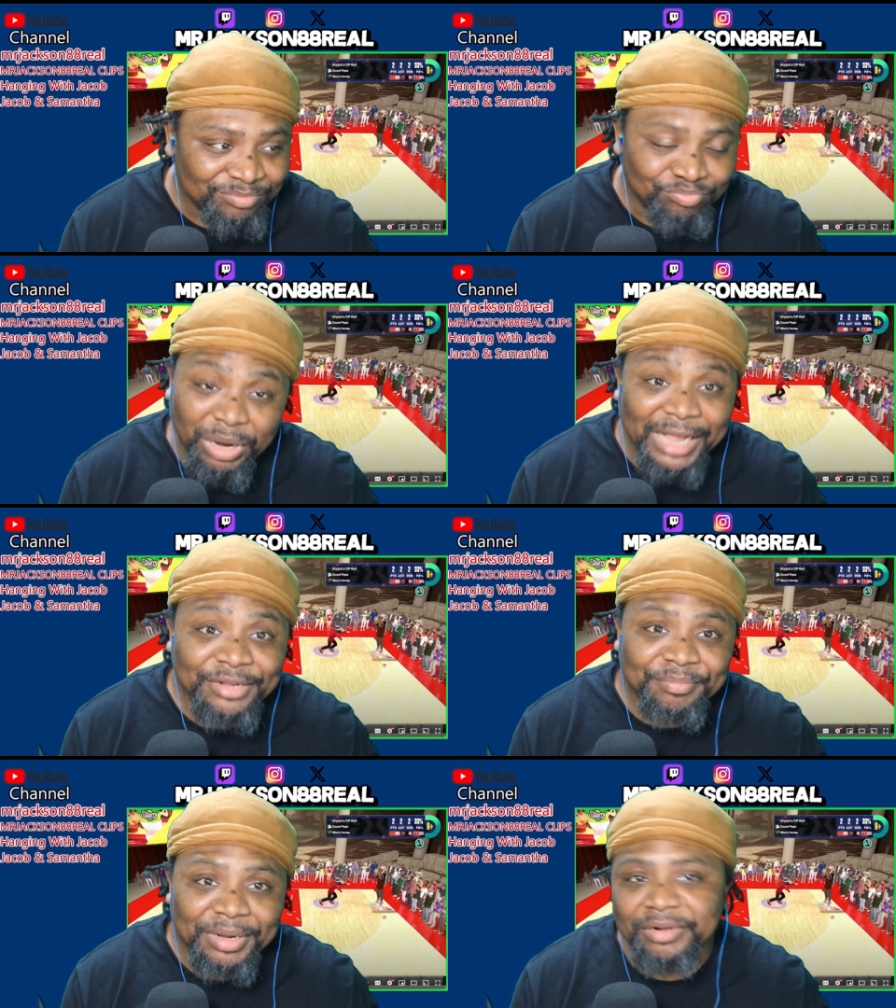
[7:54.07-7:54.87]

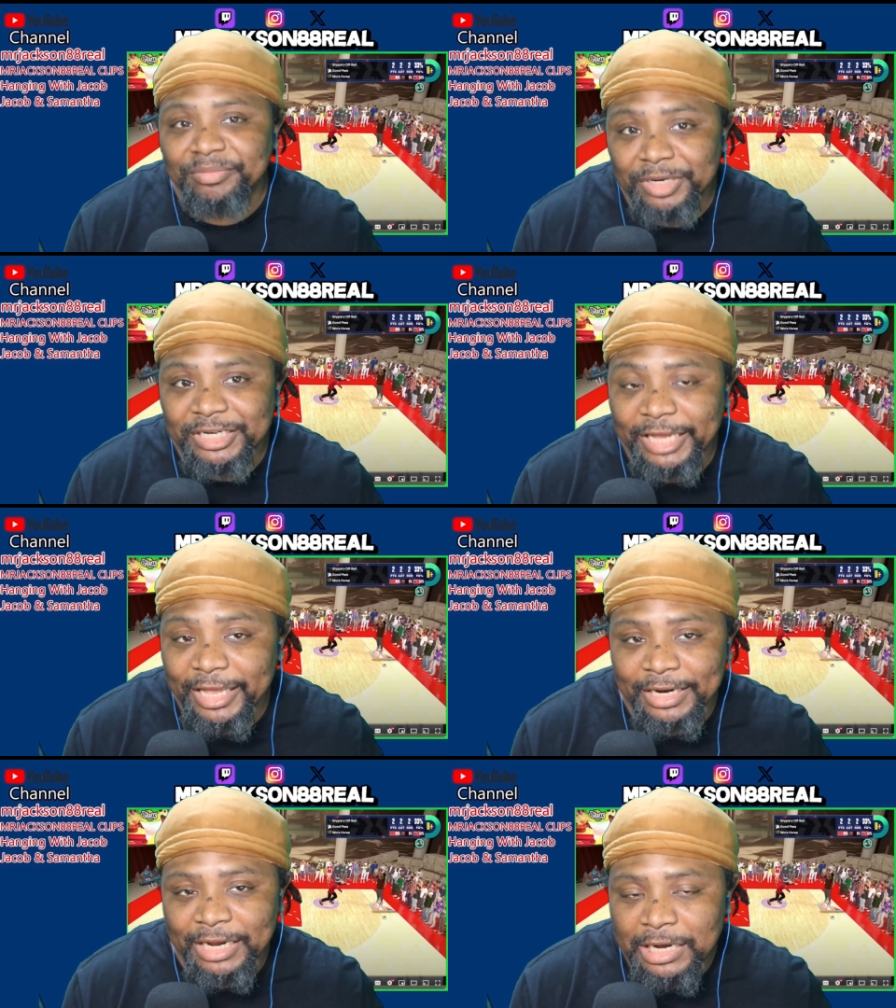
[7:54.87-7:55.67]
But but but
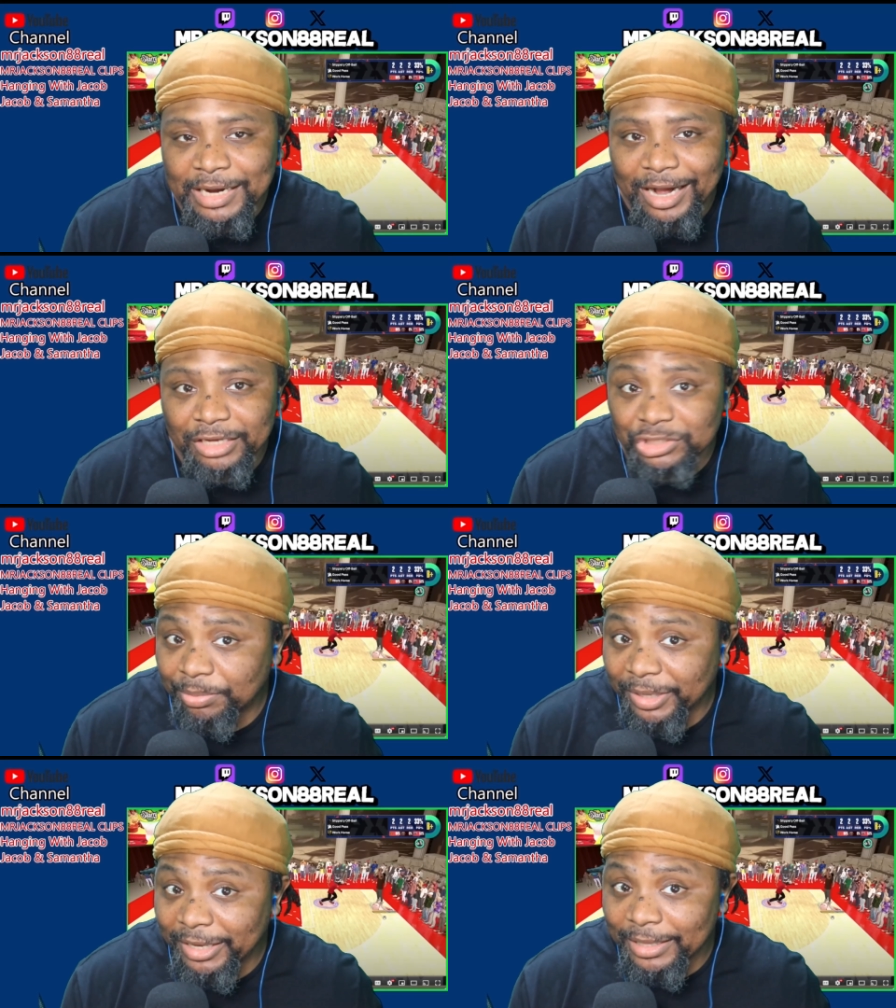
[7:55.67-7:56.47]
then I used to
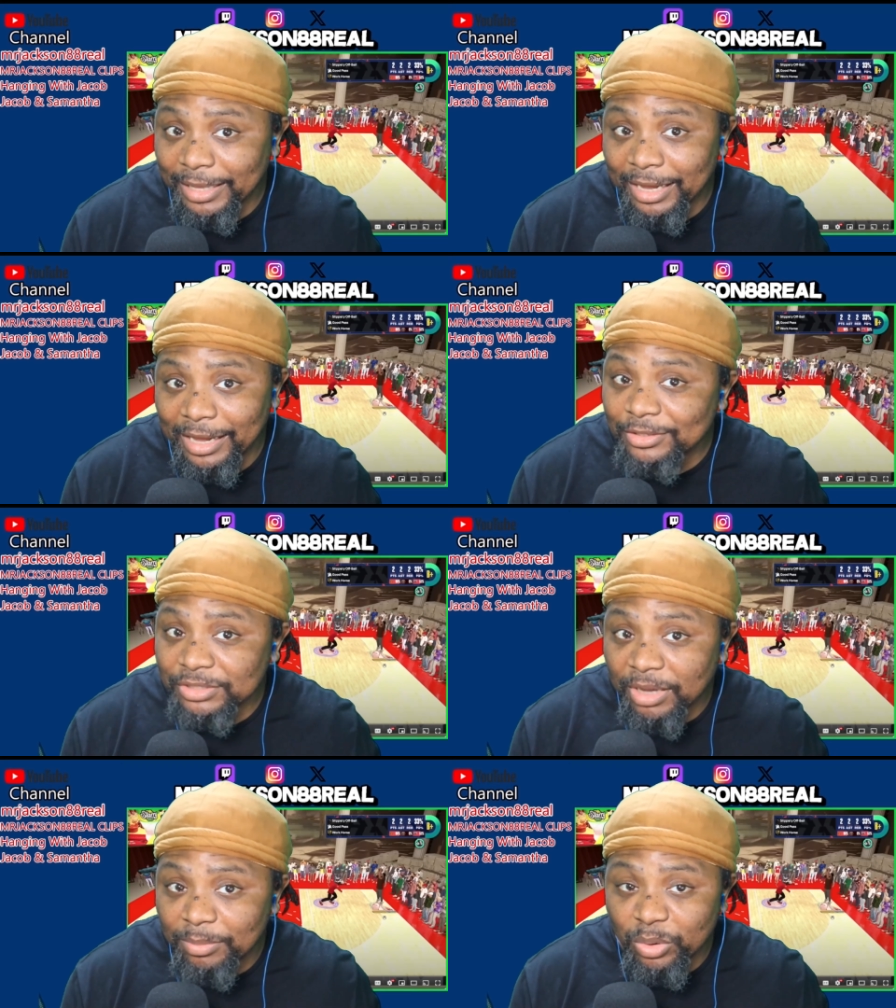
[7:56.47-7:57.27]
play a lot. I used to
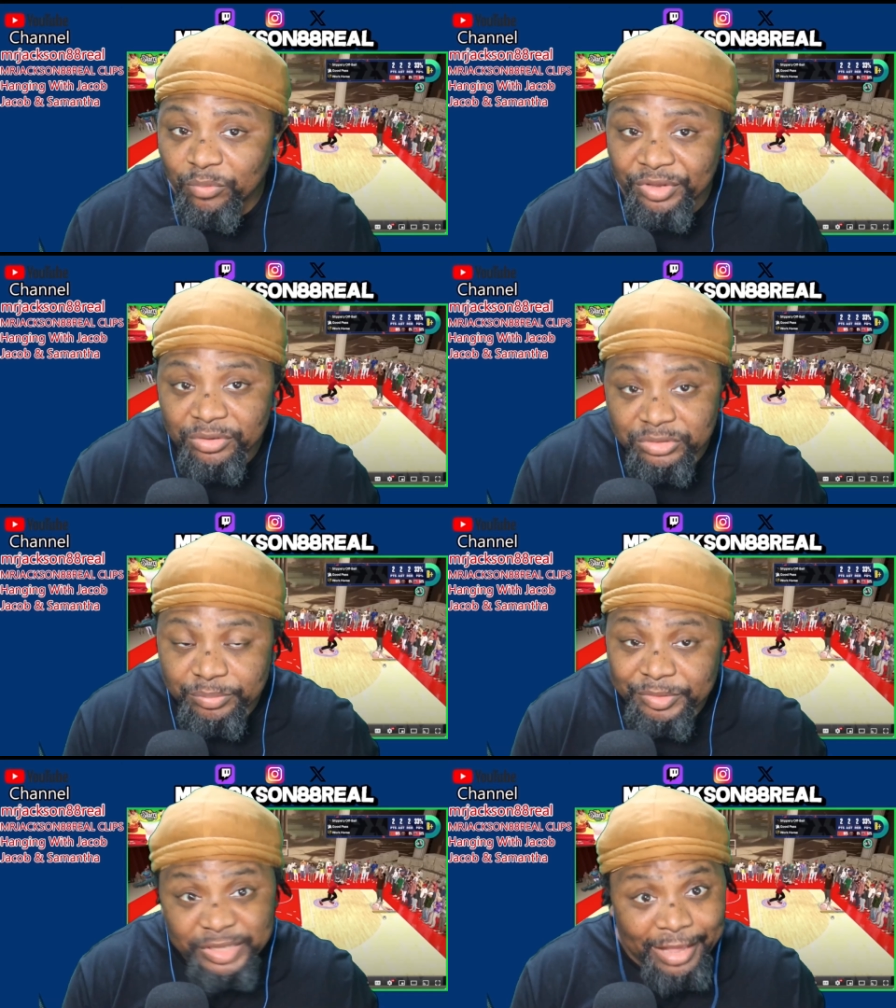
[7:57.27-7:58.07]
upload videos
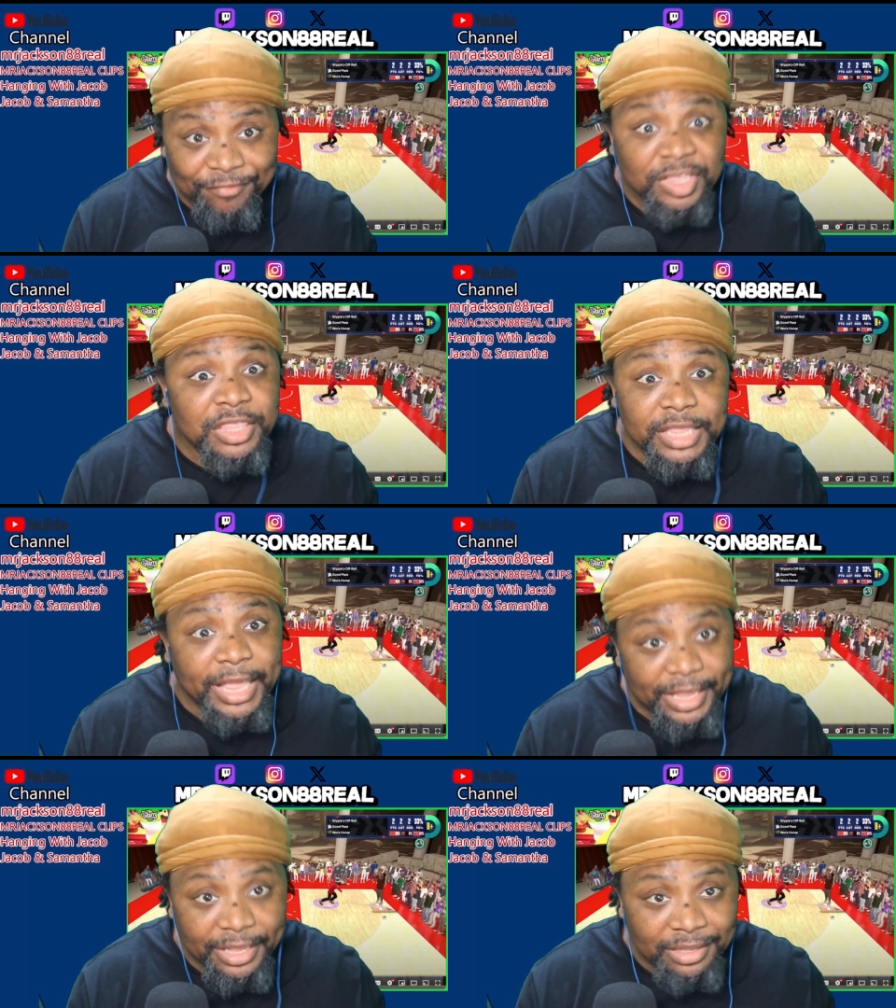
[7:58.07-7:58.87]
almost every
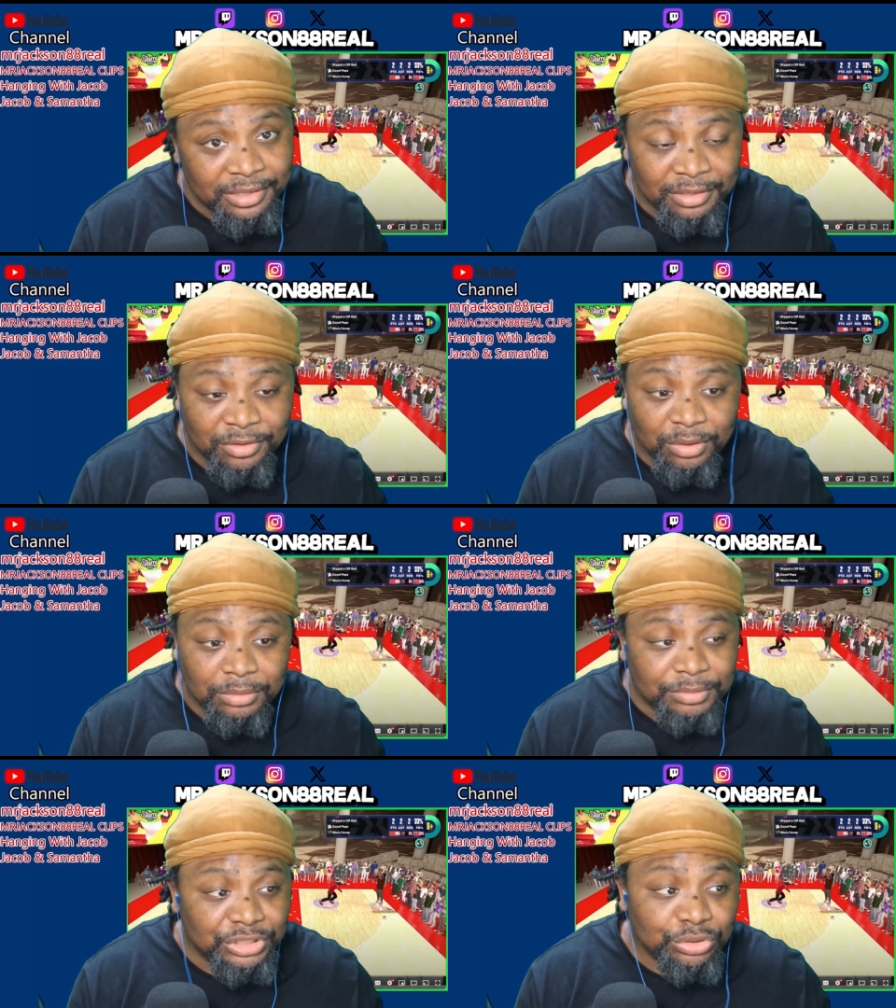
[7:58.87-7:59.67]
day
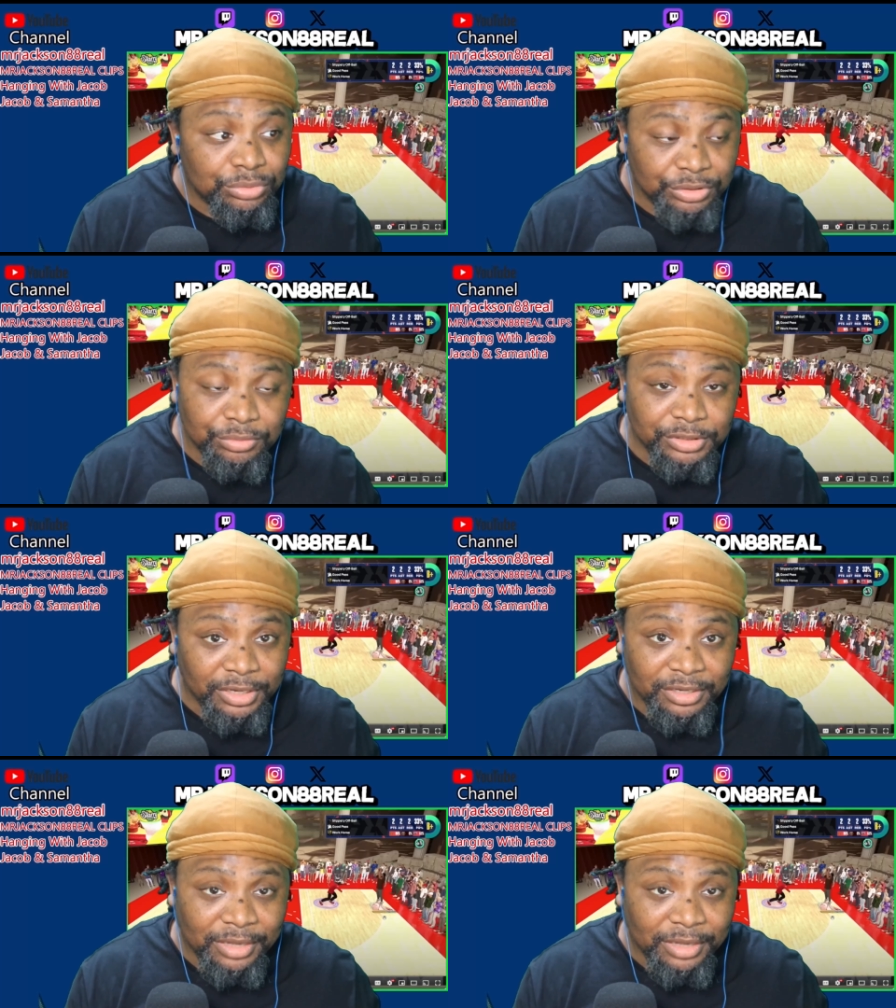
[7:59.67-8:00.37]
with YouTube, y'all.